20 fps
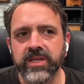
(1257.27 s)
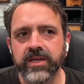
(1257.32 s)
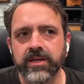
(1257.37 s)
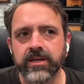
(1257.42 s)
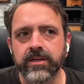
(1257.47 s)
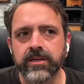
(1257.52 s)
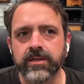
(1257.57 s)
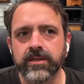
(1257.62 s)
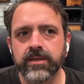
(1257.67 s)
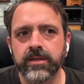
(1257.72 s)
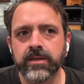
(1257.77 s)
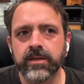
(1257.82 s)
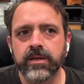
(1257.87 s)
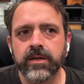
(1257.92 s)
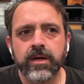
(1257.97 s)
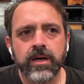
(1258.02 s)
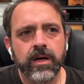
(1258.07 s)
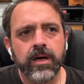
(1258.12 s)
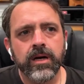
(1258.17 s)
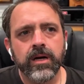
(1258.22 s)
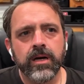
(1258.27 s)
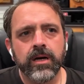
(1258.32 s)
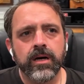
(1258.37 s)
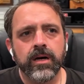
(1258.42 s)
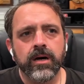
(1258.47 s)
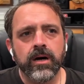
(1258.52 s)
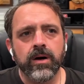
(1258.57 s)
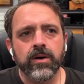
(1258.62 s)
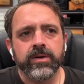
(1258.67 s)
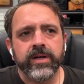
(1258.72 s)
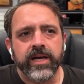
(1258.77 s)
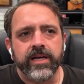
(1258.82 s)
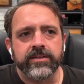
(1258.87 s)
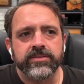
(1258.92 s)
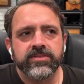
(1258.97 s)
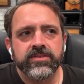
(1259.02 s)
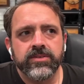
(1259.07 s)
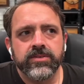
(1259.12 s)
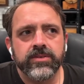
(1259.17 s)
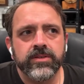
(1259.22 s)
yeah. Okay,
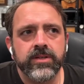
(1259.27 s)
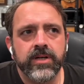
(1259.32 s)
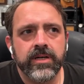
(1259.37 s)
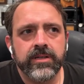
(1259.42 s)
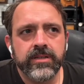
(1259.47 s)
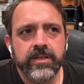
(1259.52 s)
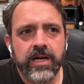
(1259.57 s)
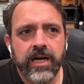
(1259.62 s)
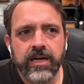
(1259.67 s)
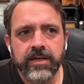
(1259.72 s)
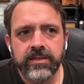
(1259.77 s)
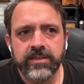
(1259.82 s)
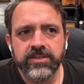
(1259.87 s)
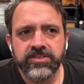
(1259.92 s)
so I